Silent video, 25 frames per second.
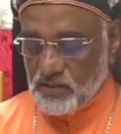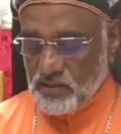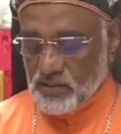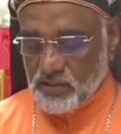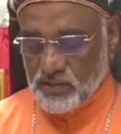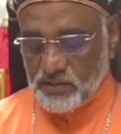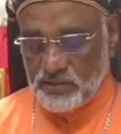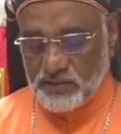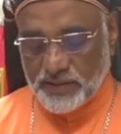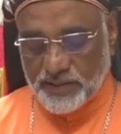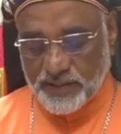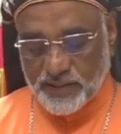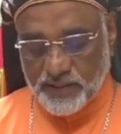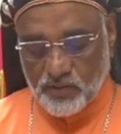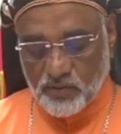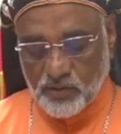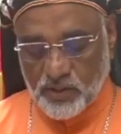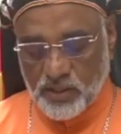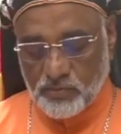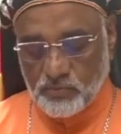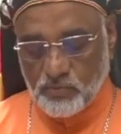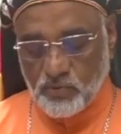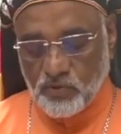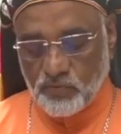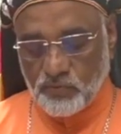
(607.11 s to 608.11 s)
the reunion
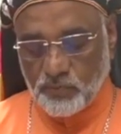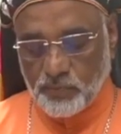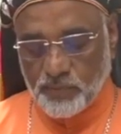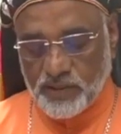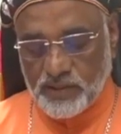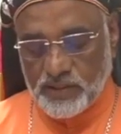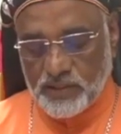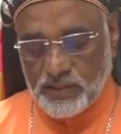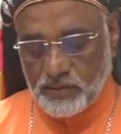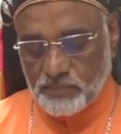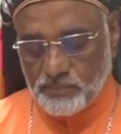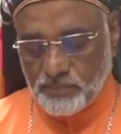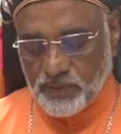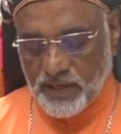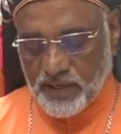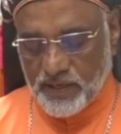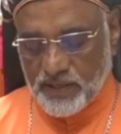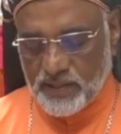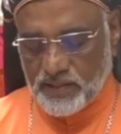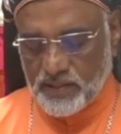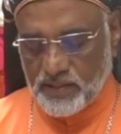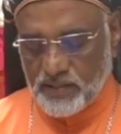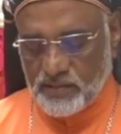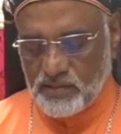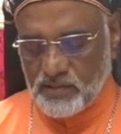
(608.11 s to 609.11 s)
movement he
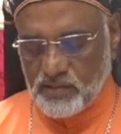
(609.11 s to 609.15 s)
pioneered,